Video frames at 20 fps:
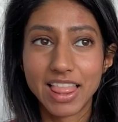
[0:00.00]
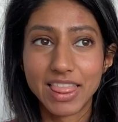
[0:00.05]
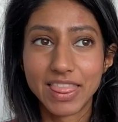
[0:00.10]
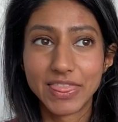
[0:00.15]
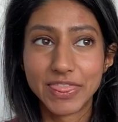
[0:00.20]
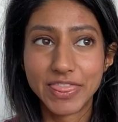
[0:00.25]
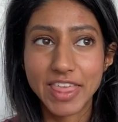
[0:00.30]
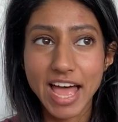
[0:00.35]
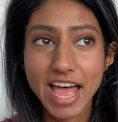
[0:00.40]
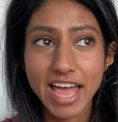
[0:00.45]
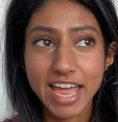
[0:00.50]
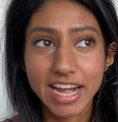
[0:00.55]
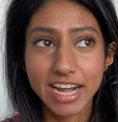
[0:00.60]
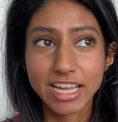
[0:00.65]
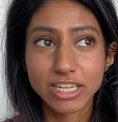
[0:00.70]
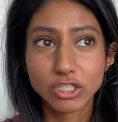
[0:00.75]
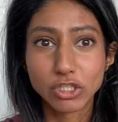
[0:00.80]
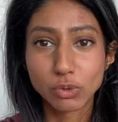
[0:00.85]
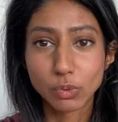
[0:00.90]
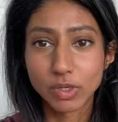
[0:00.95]

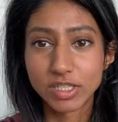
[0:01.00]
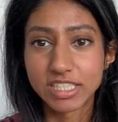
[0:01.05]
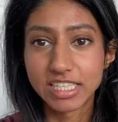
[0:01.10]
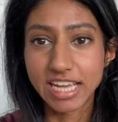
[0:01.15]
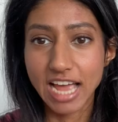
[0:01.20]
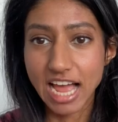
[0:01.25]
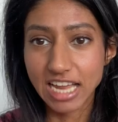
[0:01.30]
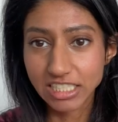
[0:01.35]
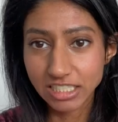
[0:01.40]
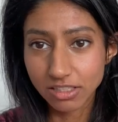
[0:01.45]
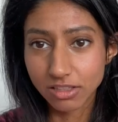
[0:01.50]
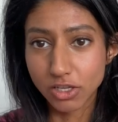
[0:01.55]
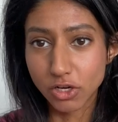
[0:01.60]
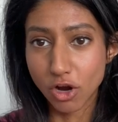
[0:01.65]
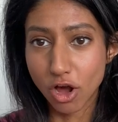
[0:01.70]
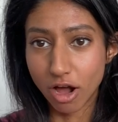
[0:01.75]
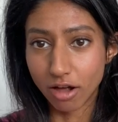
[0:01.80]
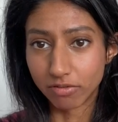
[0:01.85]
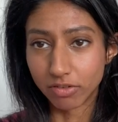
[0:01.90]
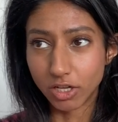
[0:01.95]
then towards the end of the
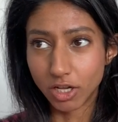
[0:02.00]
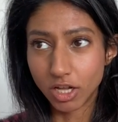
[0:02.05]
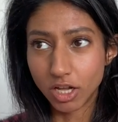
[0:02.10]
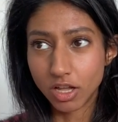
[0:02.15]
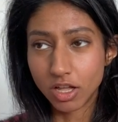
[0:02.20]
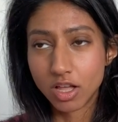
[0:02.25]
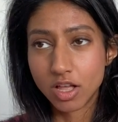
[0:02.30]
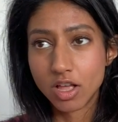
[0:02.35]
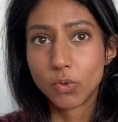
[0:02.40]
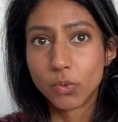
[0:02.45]
novel,